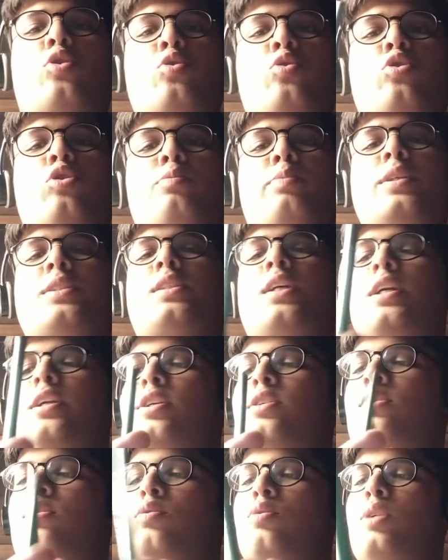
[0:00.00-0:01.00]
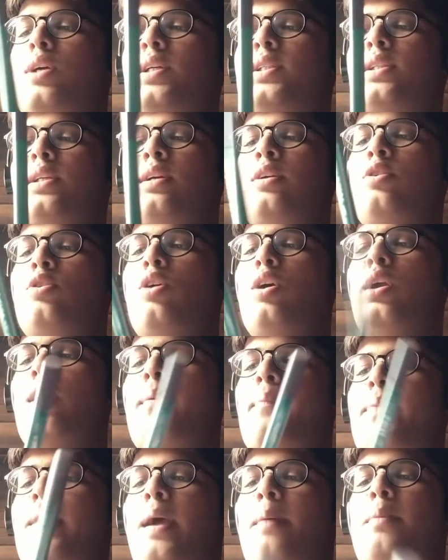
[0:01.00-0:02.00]
2 rupees, that is known as your
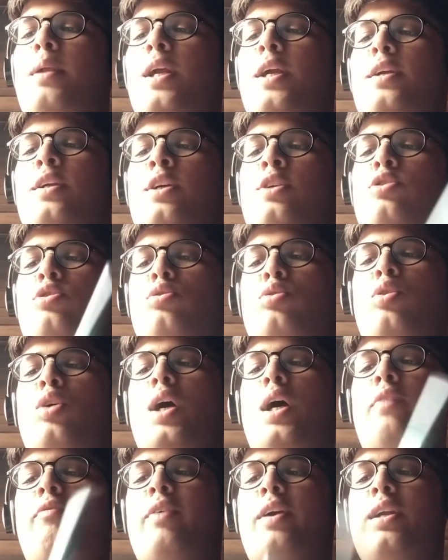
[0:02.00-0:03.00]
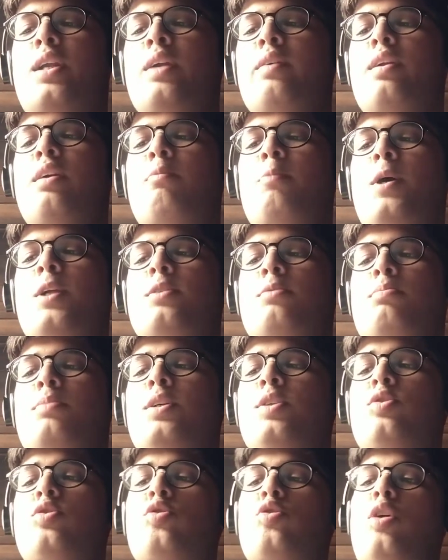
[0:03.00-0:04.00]
ability. So effective demand
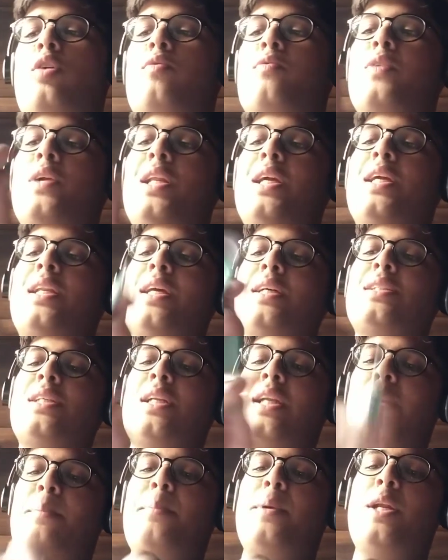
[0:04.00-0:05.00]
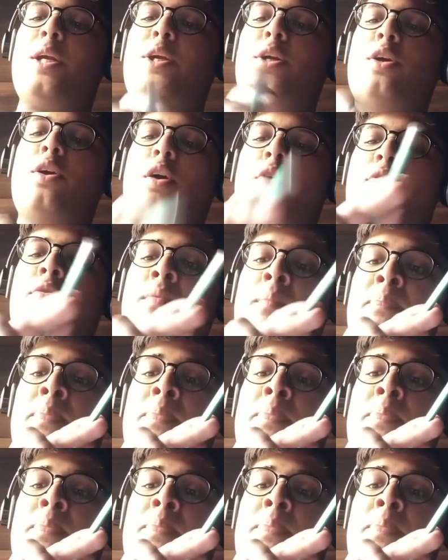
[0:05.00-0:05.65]
means your willingness and ability of